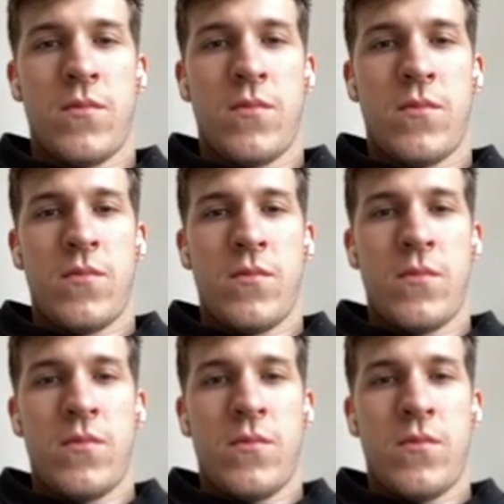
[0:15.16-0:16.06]

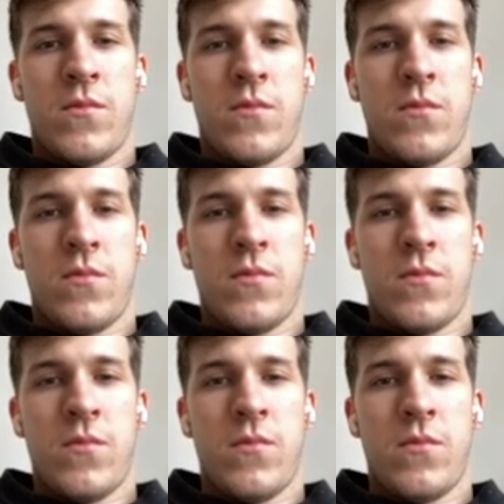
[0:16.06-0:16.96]

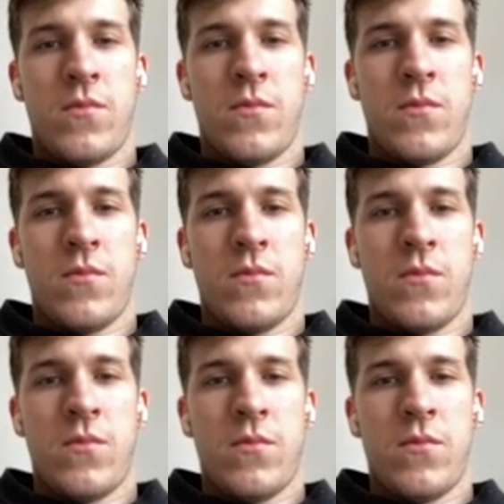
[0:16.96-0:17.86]

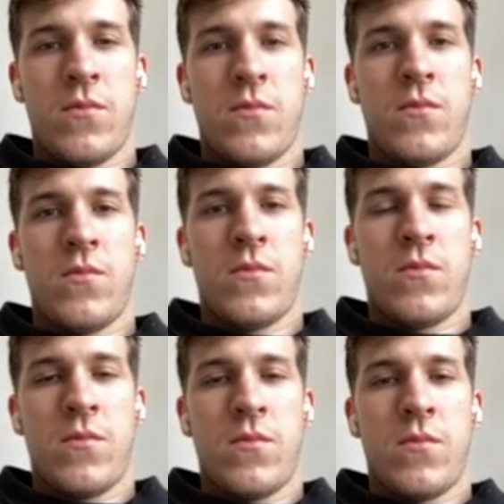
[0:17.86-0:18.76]

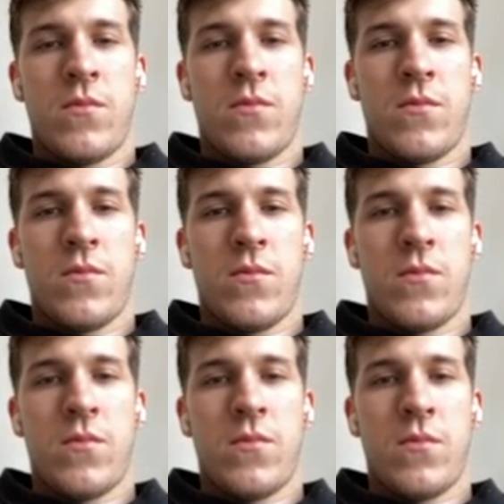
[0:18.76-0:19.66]

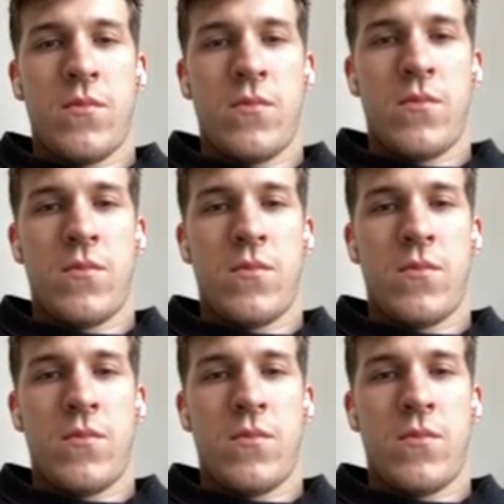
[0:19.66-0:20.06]
No words are spoken by the person on screen.